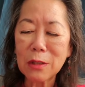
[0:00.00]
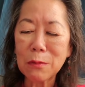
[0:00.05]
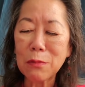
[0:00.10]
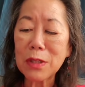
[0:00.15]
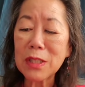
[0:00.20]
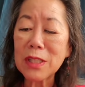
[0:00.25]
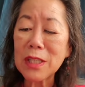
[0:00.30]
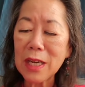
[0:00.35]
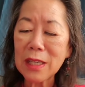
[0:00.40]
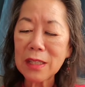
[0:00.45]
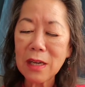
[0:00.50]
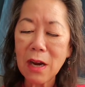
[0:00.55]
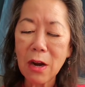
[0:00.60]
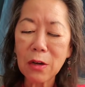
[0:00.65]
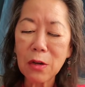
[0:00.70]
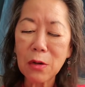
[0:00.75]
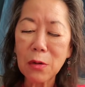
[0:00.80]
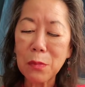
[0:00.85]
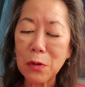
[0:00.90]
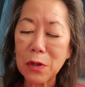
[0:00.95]
protect our
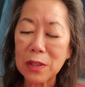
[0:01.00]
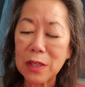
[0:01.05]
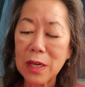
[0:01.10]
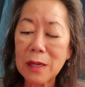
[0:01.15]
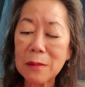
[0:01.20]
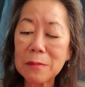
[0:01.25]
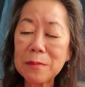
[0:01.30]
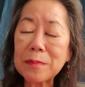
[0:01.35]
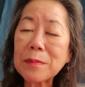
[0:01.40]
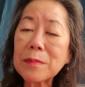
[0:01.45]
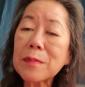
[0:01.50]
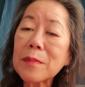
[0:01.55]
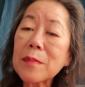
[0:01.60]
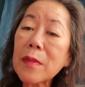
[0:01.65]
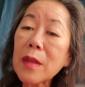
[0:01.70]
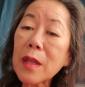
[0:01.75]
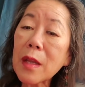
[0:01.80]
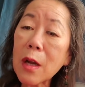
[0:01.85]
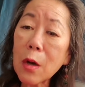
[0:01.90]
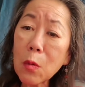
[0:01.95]
kupuna
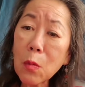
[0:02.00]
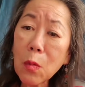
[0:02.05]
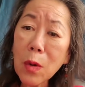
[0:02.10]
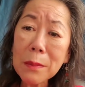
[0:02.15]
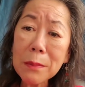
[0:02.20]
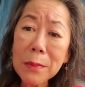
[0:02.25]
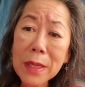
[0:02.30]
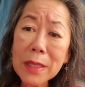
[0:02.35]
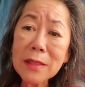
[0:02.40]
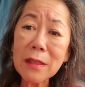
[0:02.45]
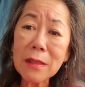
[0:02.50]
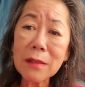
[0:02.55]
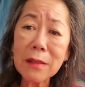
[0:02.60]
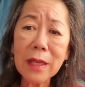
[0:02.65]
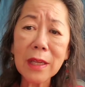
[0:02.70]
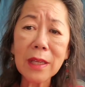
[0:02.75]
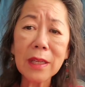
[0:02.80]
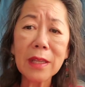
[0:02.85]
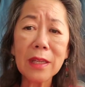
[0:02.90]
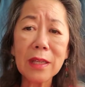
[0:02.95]
are what makes
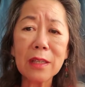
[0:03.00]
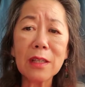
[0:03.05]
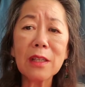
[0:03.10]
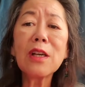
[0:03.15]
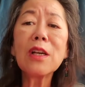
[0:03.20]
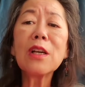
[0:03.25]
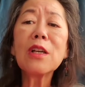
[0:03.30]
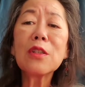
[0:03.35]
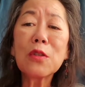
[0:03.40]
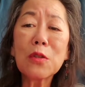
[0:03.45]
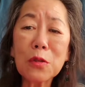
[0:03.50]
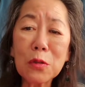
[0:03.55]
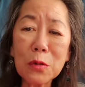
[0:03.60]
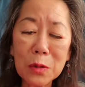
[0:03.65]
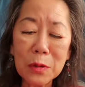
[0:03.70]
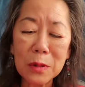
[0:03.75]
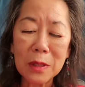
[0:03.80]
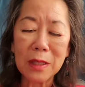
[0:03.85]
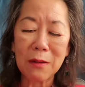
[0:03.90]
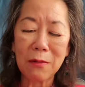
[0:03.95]
Arcadia
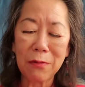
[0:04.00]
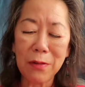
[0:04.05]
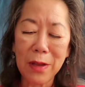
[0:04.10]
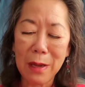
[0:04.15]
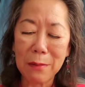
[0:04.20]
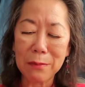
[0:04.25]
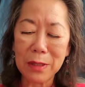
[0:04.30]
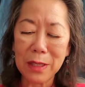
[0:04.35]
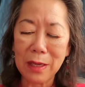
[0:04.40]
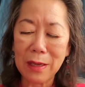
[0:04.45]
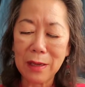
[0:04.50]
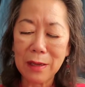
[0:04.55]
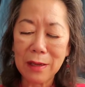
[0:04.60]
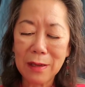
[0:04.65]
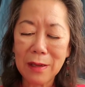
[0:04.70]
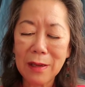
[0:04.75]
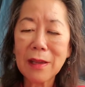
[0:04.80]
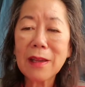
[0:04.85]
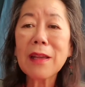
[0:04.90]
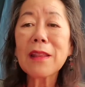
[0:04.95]
truly a family.
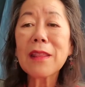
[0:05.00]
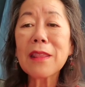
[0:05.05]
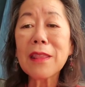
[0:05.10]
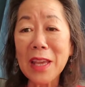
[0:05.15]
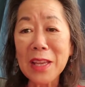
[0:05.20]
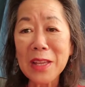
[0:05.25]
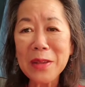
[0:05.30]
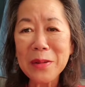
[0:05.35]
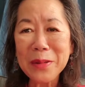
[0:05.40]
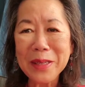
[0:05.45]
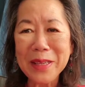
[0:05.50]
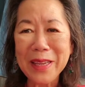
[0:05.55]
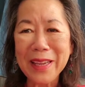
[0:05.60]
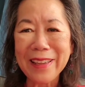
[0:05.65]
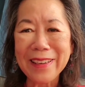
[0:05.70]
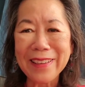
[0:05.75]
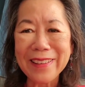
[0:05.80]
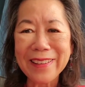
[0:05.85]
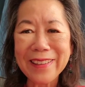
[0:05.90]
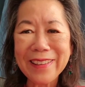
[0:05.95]
Thank you
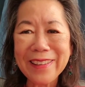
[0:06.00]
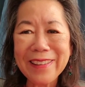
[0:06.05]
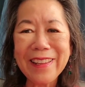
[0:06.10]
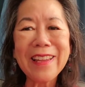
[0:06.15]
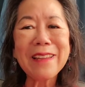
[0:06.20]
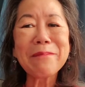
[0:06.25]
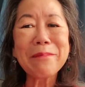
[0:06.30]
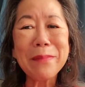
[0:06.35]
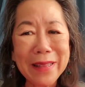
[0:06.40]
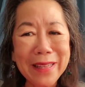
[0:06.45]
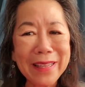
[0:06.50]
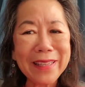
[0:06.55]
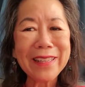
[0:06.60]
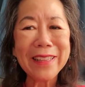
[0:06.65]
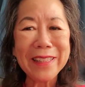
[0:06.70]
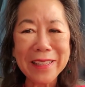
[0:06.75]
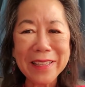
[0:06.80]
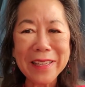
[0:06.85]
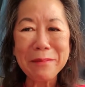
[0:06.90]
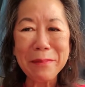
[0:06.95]
again, and mele
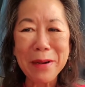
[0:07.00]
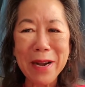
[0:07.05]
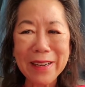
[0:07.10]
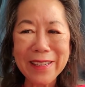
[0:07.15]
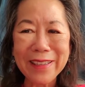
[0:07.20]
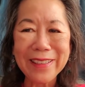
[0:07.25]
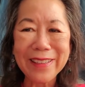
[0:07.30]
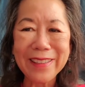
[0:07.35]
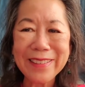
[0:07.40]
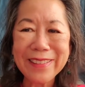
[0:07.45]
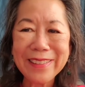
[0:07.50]
kalikimaka.